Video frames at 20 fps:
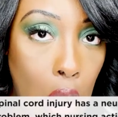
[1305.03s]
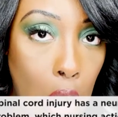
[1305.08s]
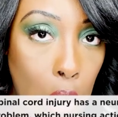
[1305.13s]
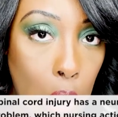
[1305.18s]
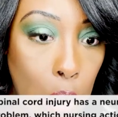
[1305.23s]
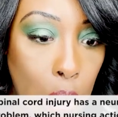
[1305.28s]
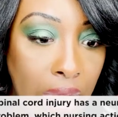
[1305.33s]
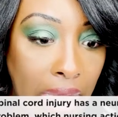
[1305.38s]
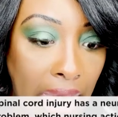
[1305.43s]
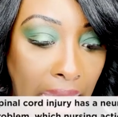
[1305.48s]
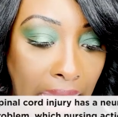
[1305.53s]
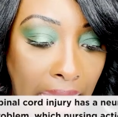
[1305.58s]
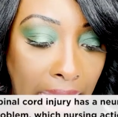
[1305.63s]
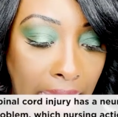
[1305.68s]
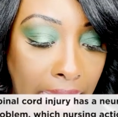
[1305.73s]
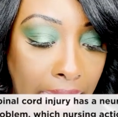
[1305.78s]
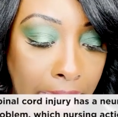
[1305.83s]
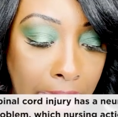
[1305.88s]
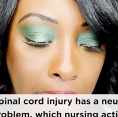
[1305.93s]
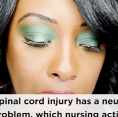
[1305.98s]

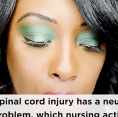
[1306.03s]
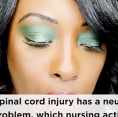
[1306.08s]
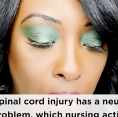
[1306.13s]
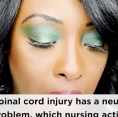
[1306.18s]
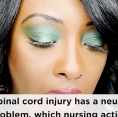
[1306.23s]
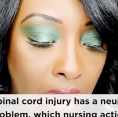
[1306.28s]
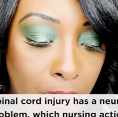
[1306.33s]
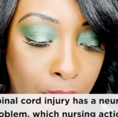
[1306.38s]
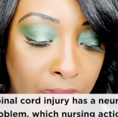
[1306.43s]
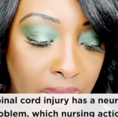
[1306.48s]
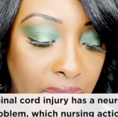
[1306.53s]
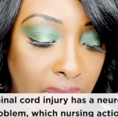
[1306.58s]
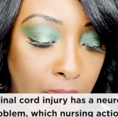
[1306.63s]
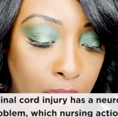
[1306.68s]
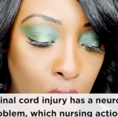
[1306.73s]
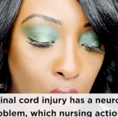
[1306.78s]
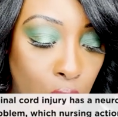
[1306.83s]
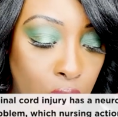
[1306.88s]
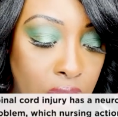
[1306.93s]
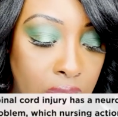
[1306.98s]
Okay, you're helping
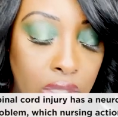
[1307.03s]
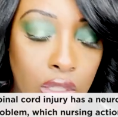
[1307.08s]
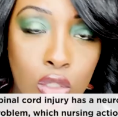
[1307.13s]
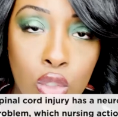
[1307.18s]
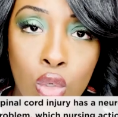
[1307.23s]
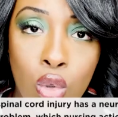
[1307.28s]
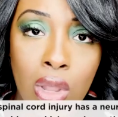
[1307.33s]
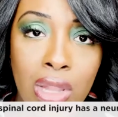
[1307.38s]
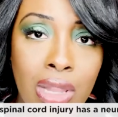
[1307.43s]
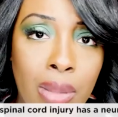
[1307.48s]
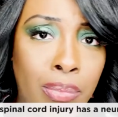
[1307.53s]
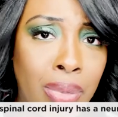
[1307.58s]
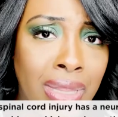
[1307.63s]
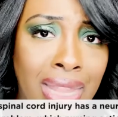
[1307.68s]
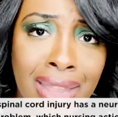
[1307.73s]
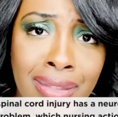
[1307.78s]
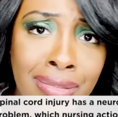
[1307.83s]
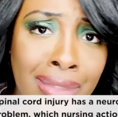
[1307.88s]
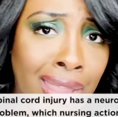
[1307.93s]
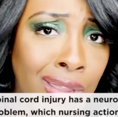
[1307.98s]
them go to the toilet, but
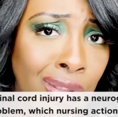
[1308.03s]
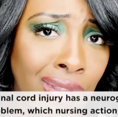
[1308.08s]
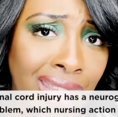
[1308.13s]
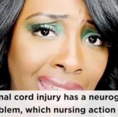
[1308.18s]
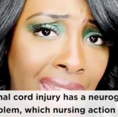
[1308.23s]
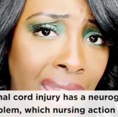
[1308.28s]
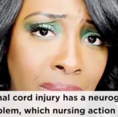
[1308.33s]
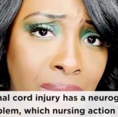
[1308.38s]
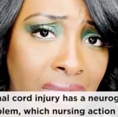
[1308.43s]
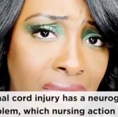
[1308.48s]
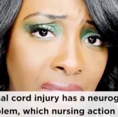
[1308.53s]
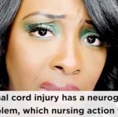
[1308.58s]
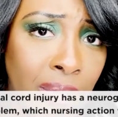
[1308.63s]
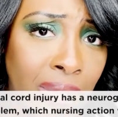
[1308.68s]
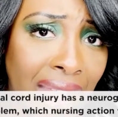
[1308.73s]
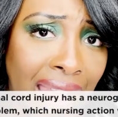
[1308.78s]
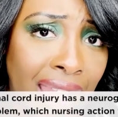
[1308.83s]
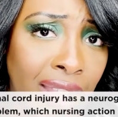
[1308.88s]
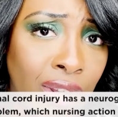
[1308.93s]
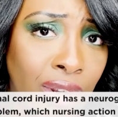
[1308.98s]
that's not going to empty the
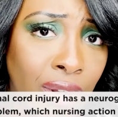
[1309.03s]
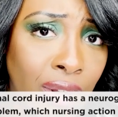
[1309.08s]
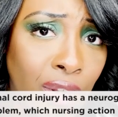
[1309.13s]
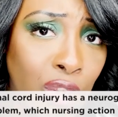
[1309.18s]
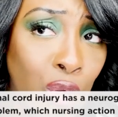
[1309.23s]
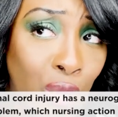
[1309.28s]
bladder.